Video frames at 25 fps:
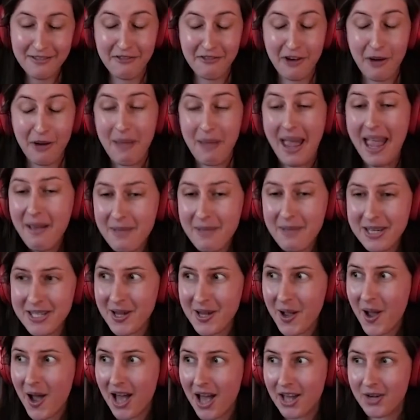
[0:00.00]
from
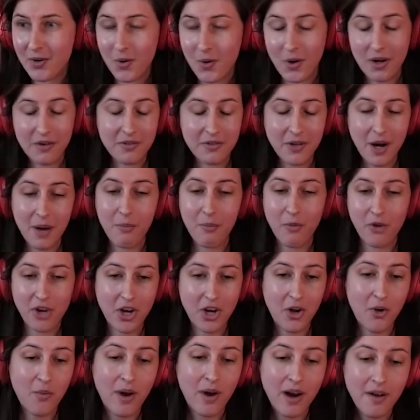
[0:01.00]
Amazon or from, you
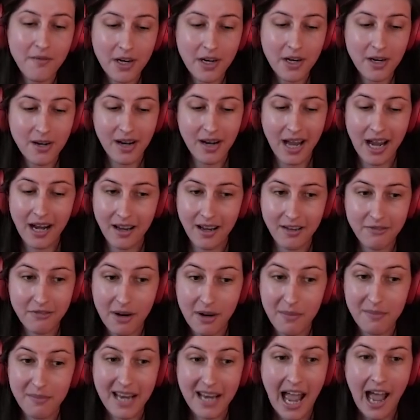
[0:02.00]
know, wherever you're getting it
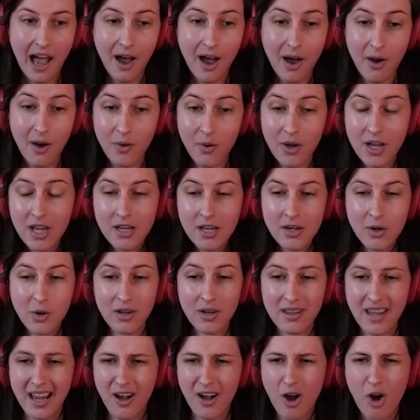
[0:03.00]
from now, or
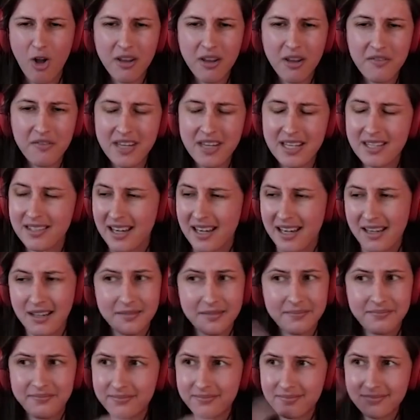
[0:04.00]
like all of these, like
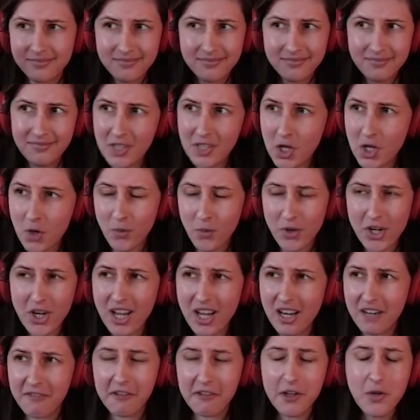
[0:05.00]
where you
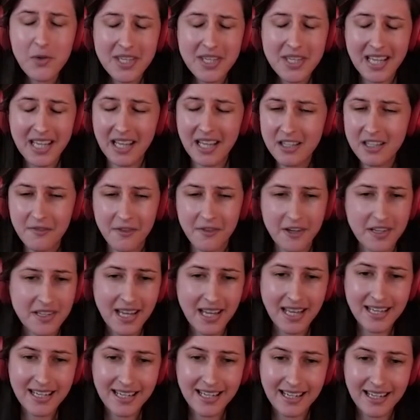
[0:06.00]
get a few cents for
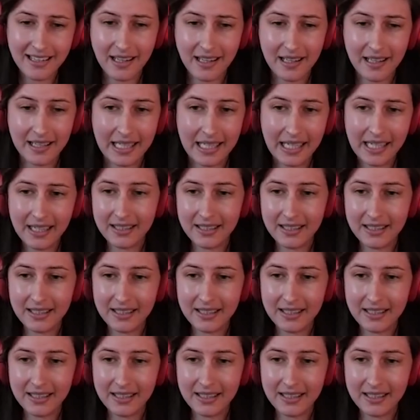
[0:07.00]
sending a click.